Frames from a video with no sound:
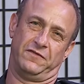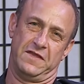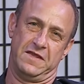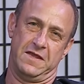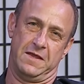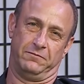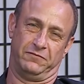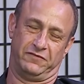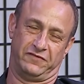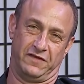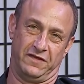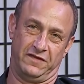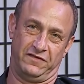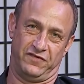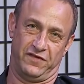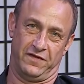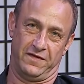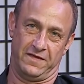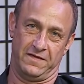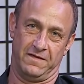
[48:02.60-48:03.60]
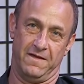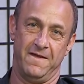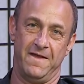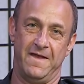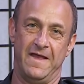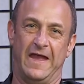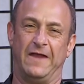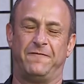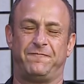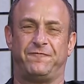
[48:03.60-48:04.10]
at the
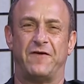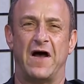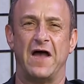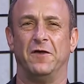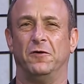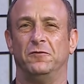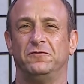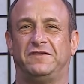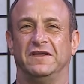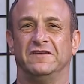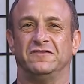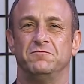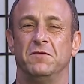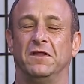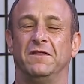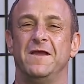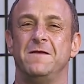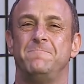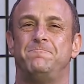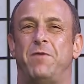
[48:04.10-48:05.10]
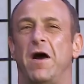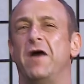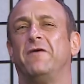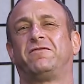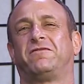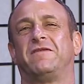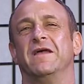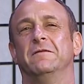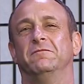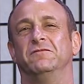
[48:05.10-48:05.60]
MCG. It failed dismally,
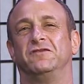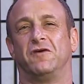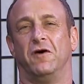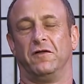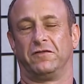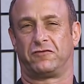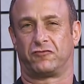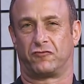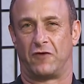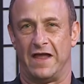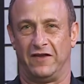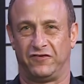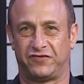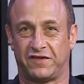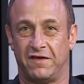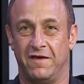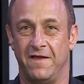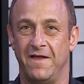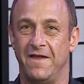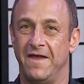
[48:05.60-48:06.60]
both teams got thrashed,